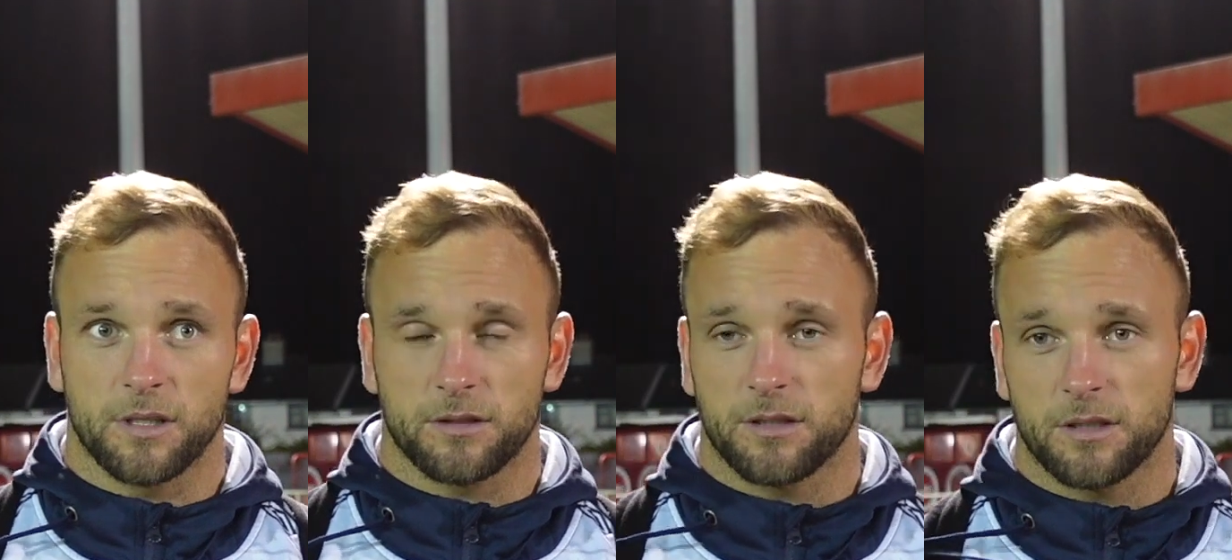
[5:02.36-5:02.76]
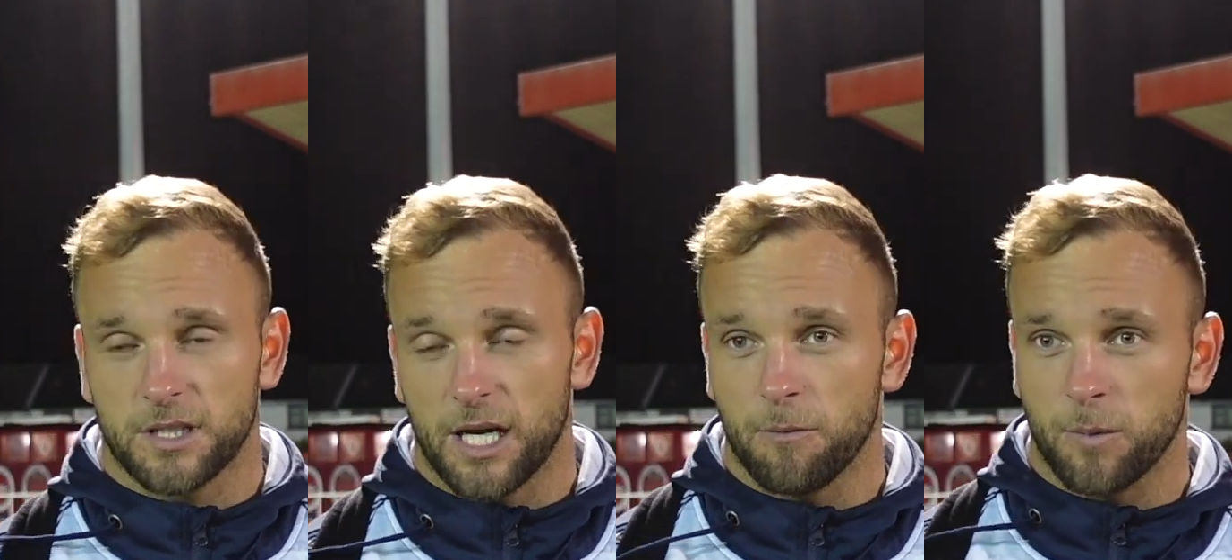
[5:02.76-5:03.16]
it's
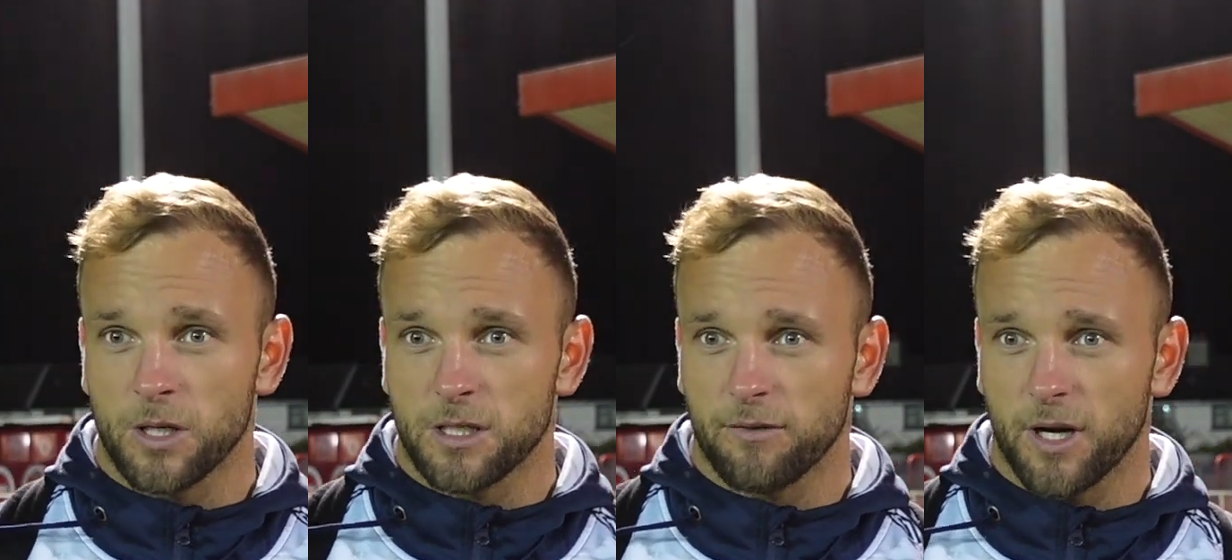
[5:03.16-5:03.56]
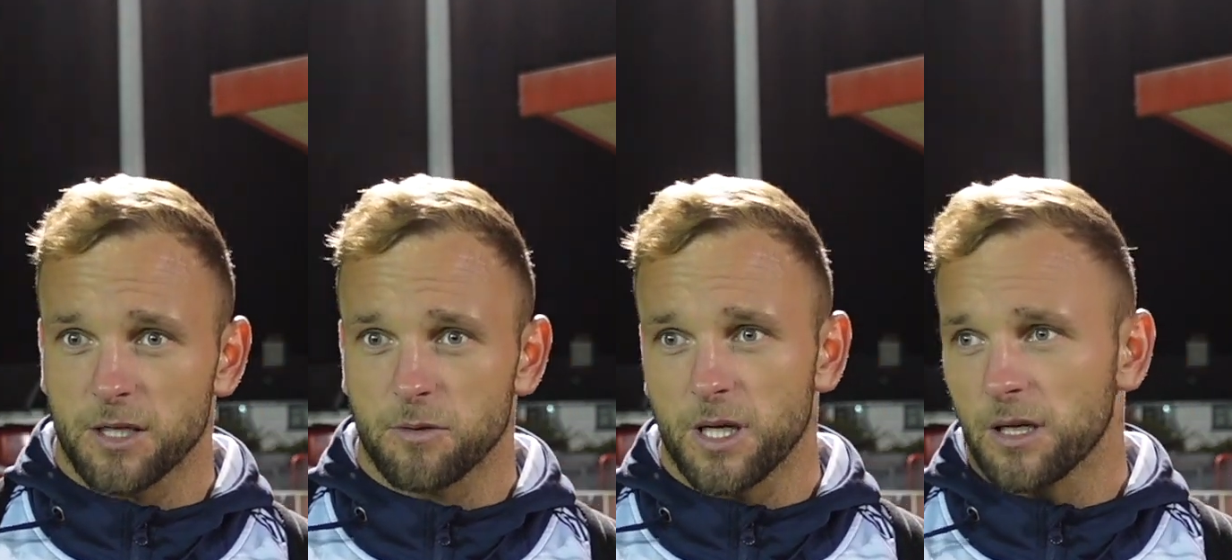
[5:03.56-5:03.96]
set up nicely for
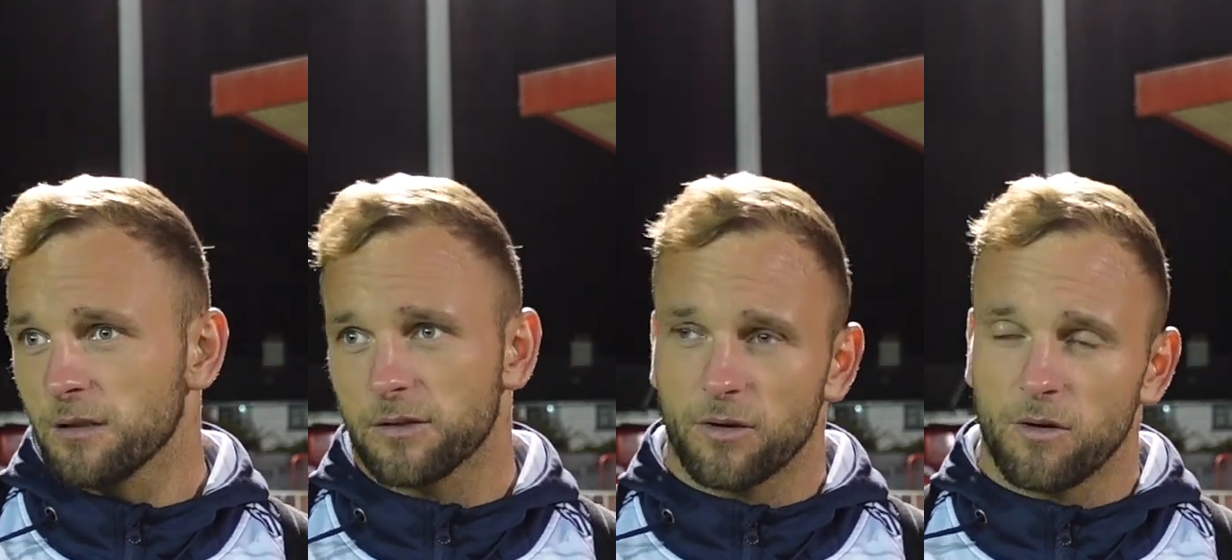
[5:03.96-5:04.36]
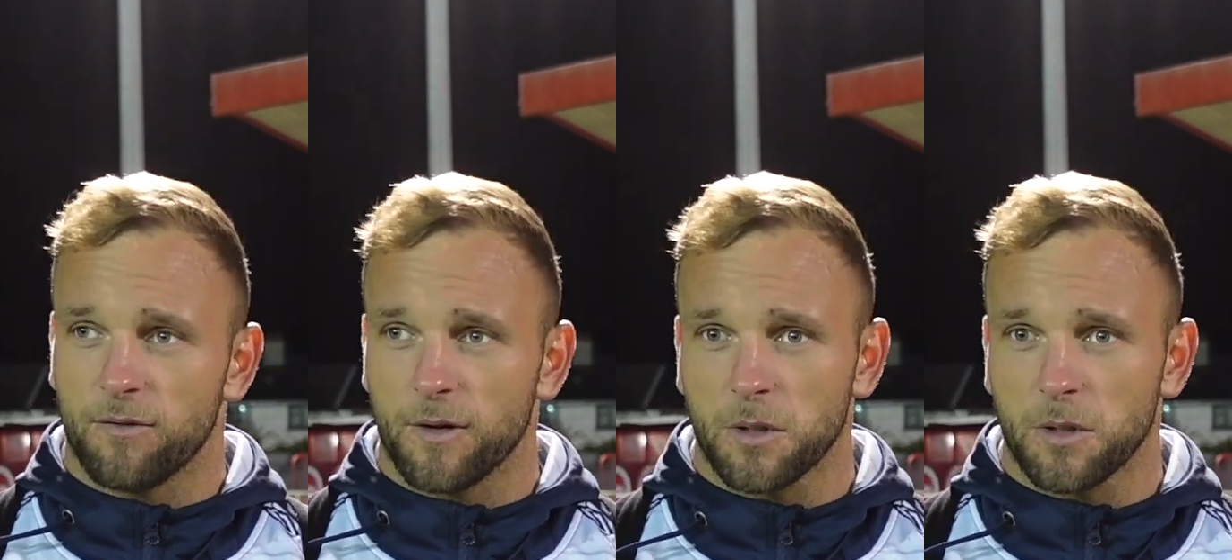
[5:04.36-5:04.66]
next week, and hopefully